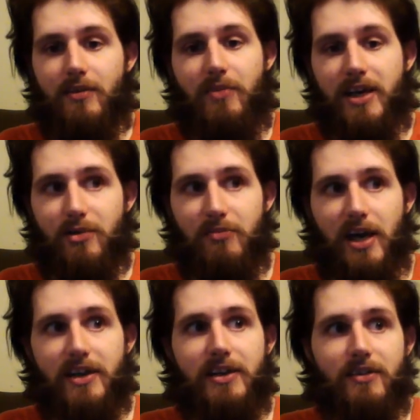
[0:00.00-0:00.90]
by
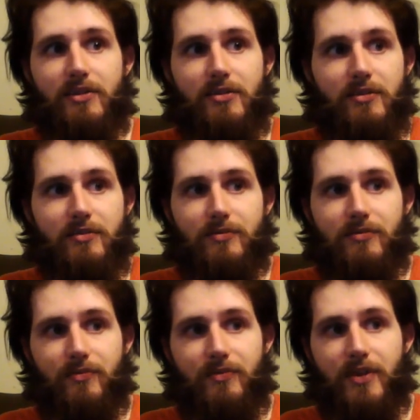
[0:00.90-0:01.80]
combining the
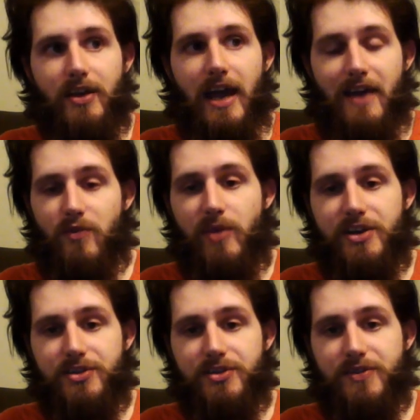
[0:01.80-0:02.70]

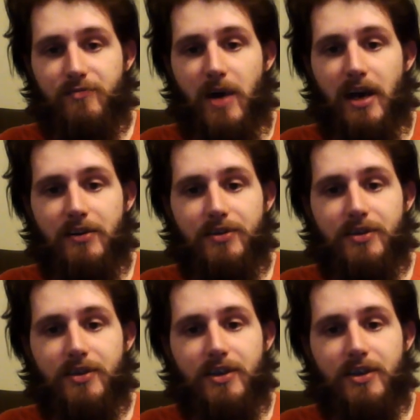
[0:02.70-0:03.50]
affirmations of mild